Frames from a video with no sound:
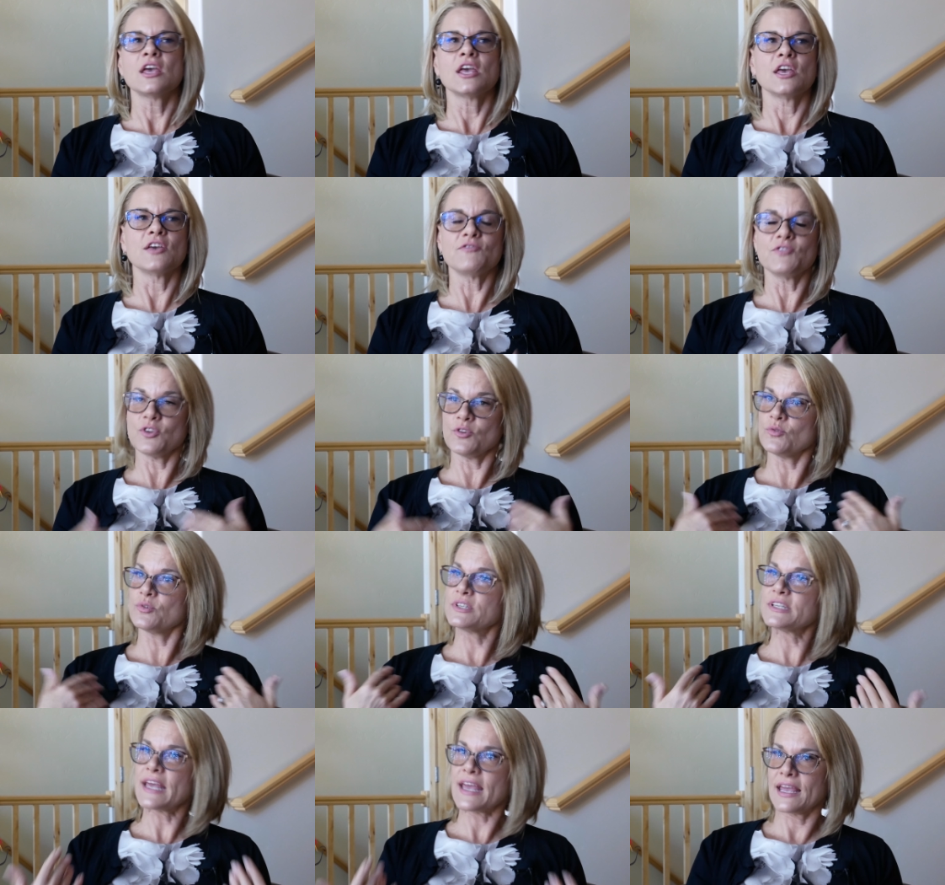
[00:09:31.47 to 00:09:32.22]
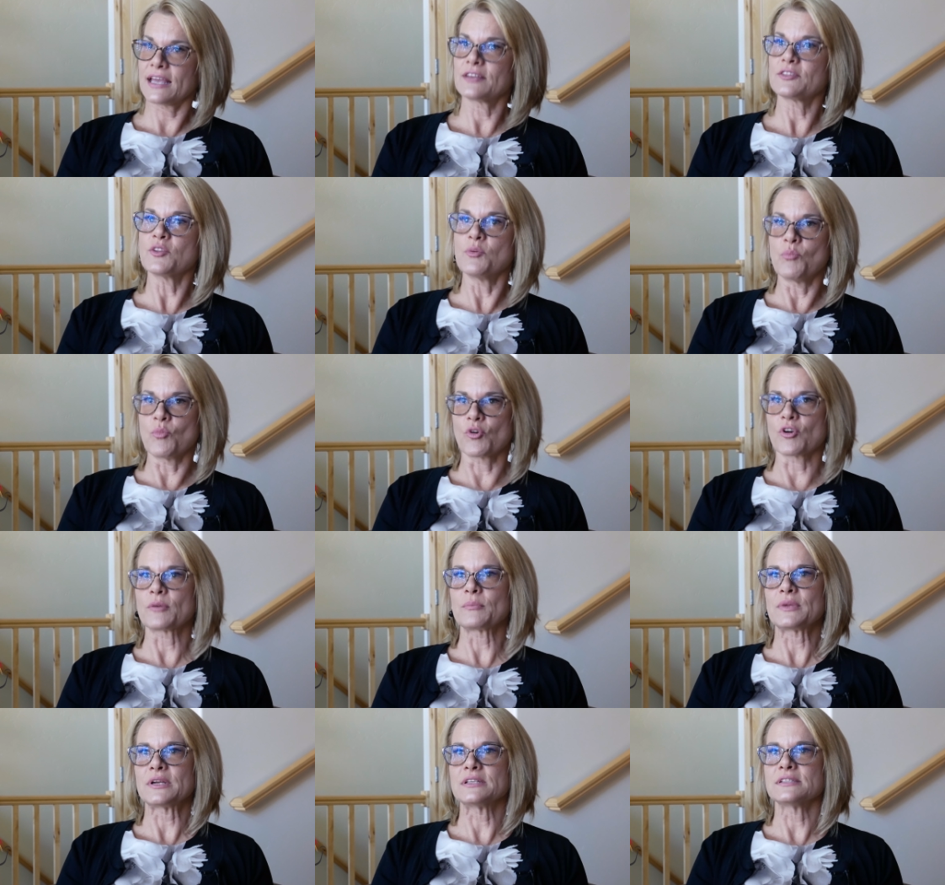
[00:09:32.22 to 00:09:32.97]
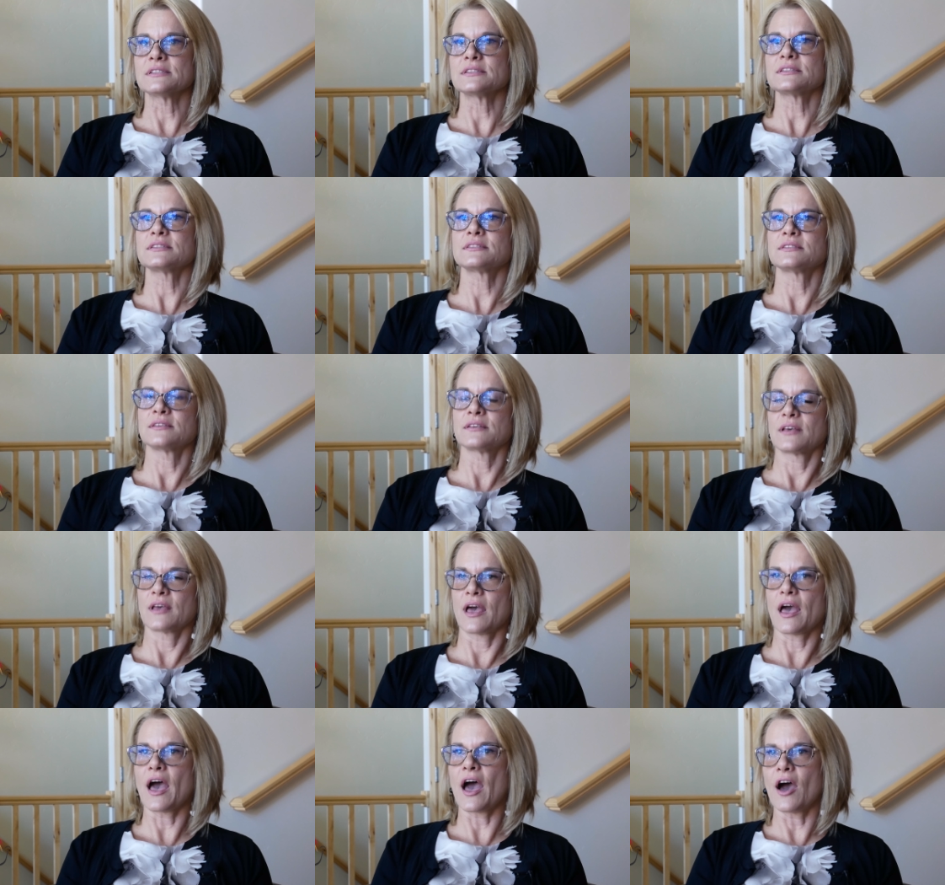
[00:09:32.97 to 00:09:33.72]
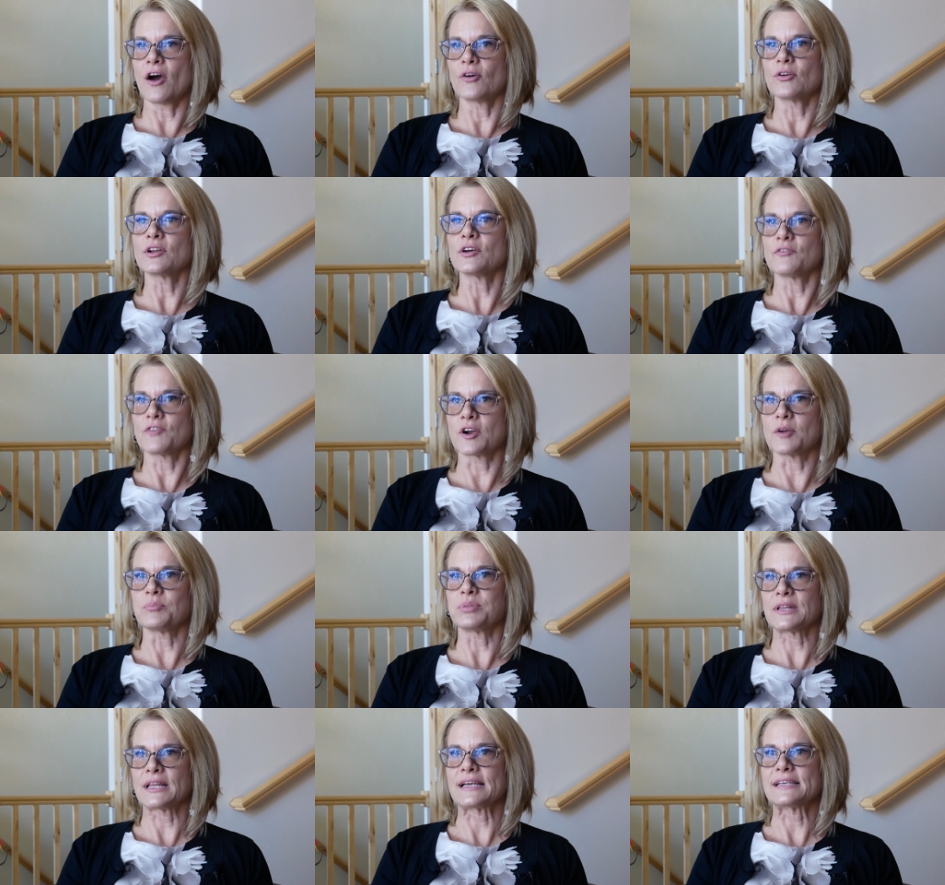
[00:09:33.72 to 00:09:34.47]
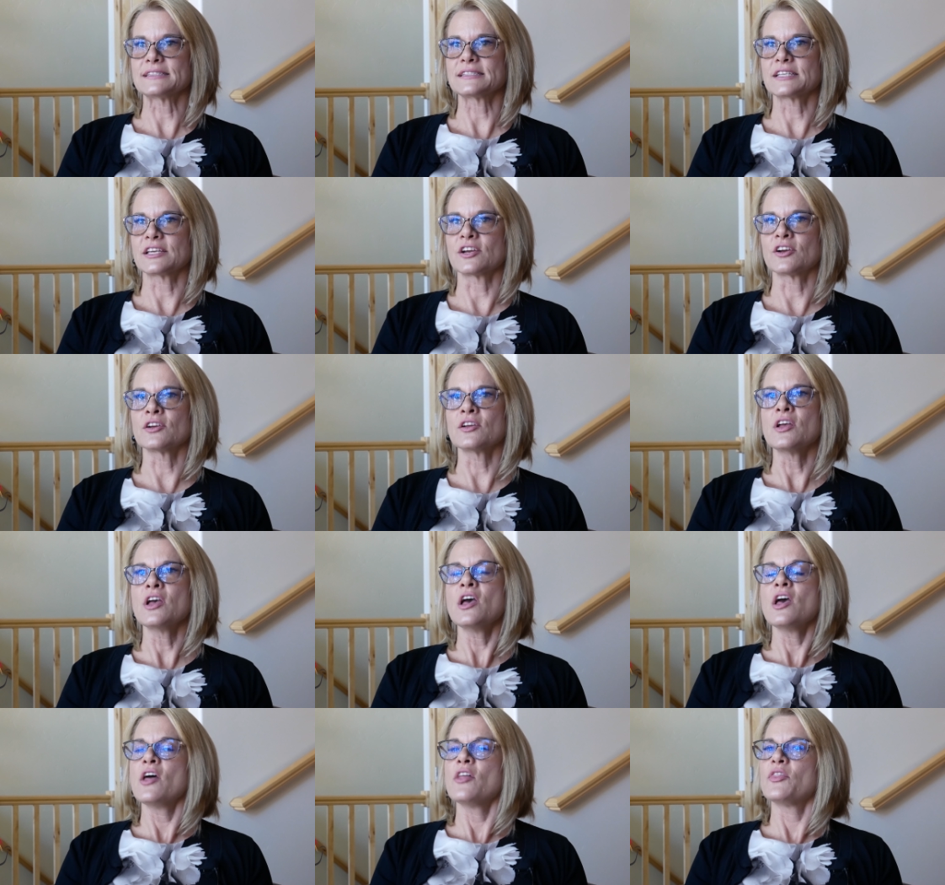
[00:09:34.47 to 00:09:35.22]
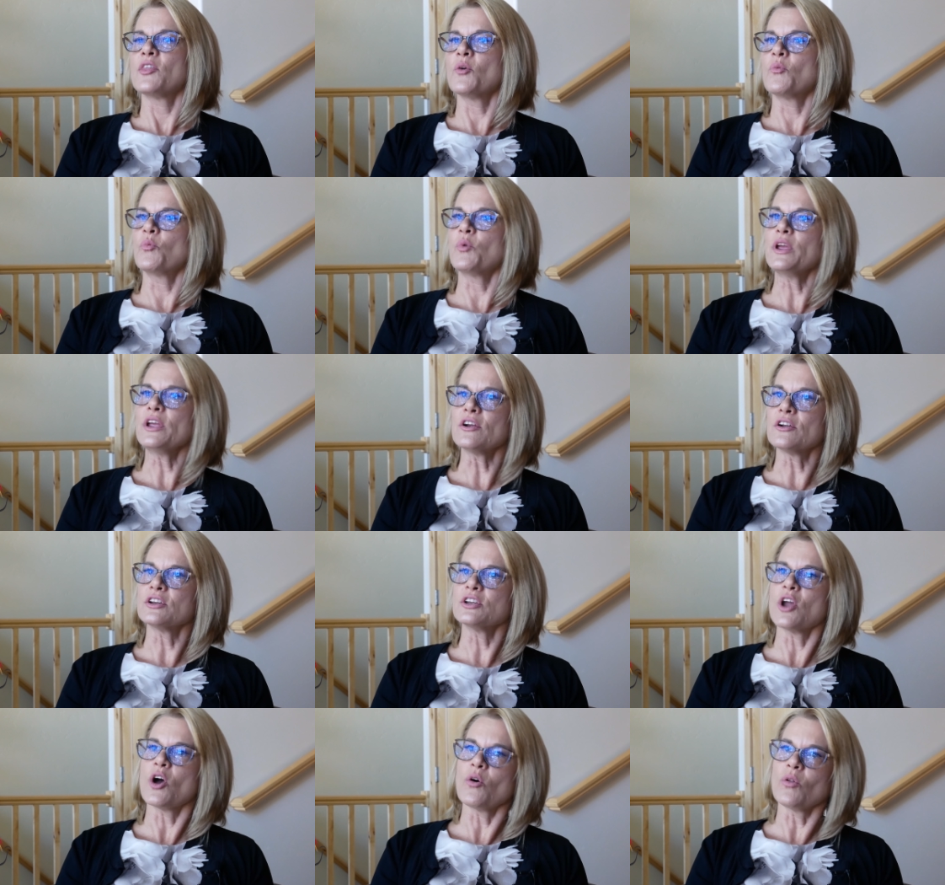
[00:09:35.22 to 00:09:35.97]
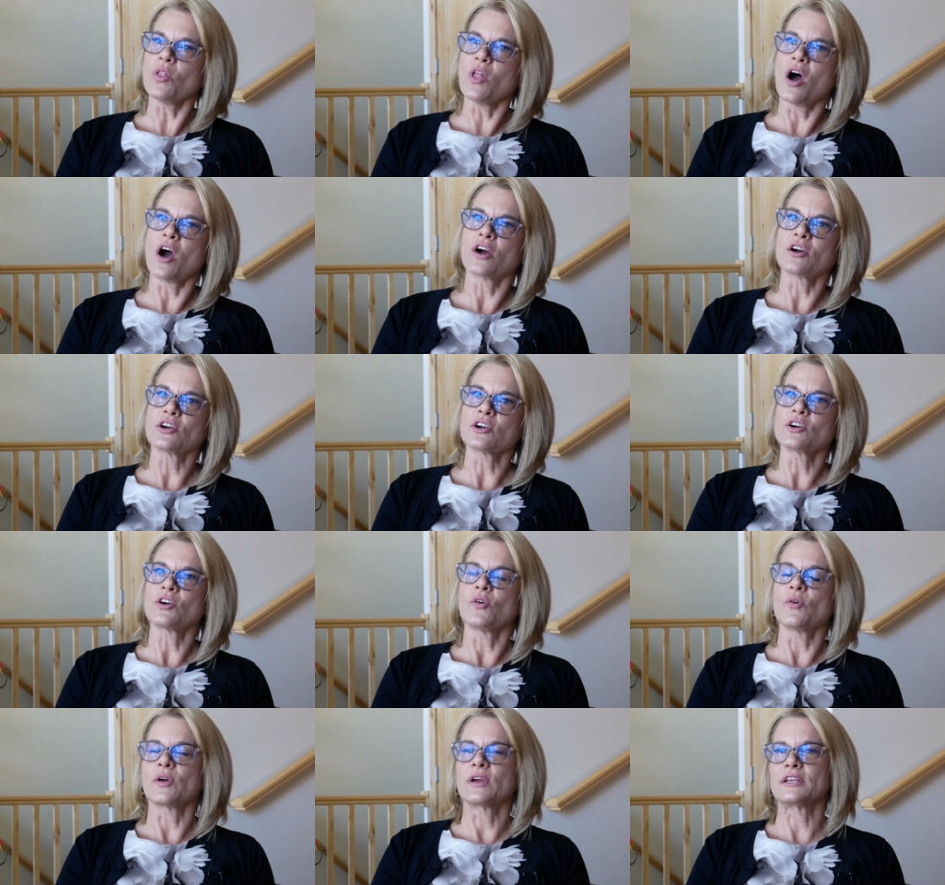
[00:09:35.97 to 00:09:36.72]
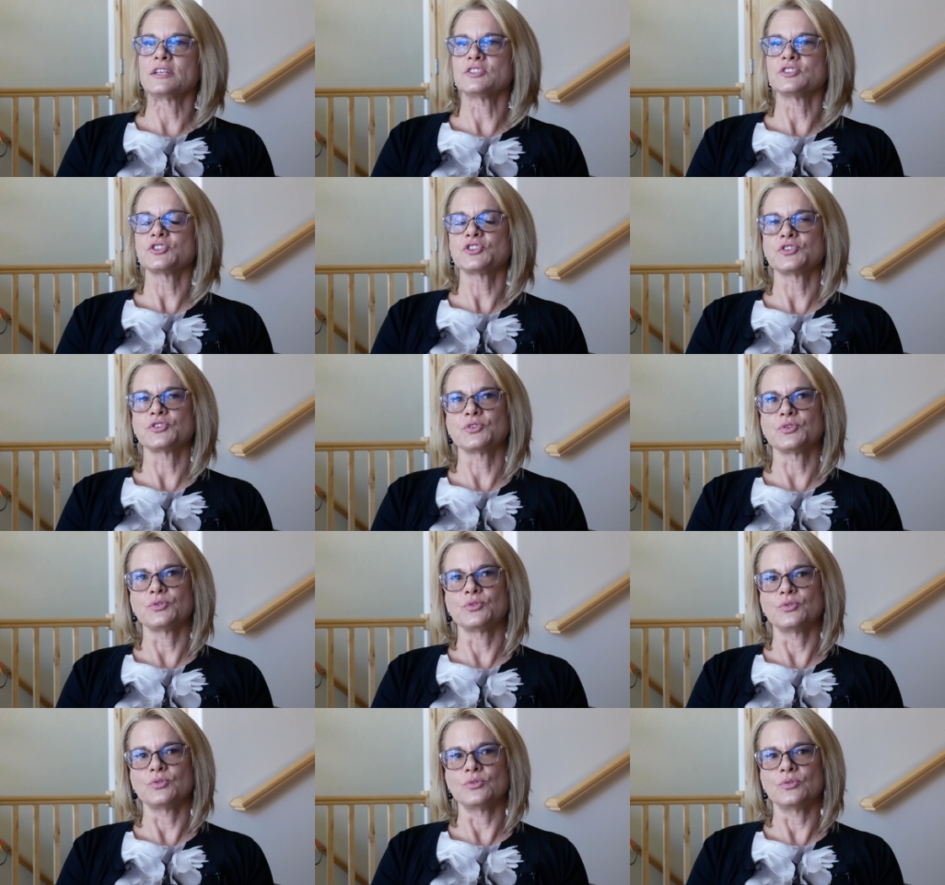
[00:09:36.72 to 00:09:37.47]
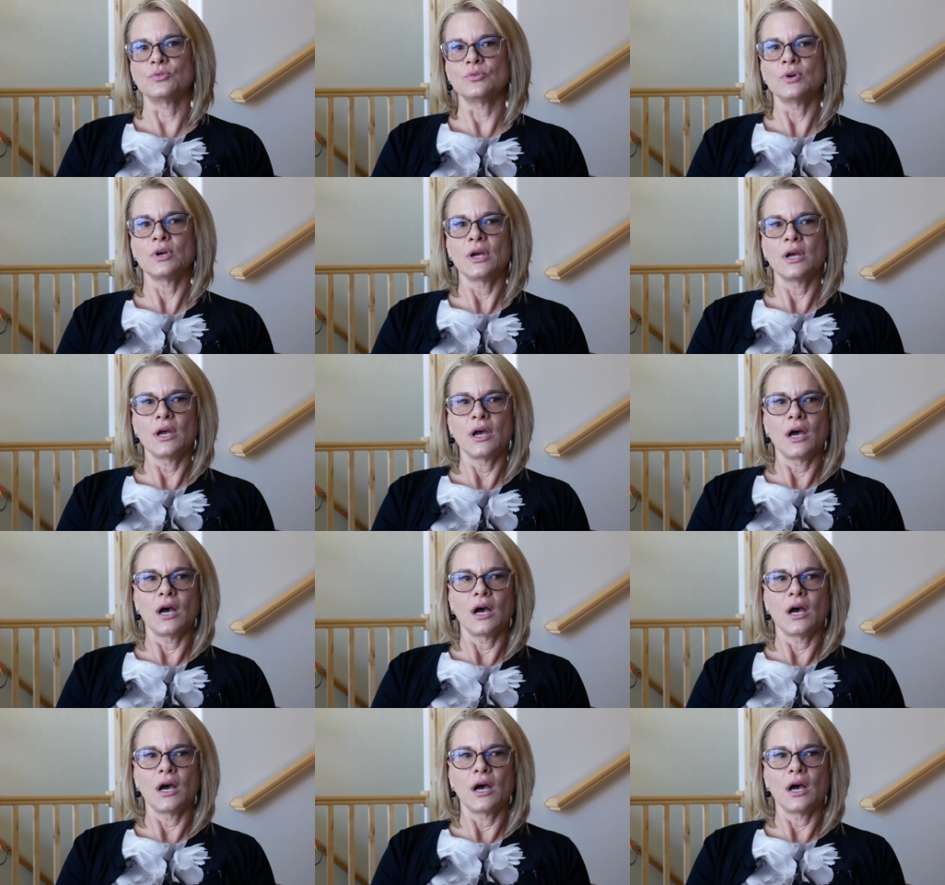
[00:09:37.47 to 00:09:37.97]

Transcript: if you take the Mormons out of our place here, then we are no longer going to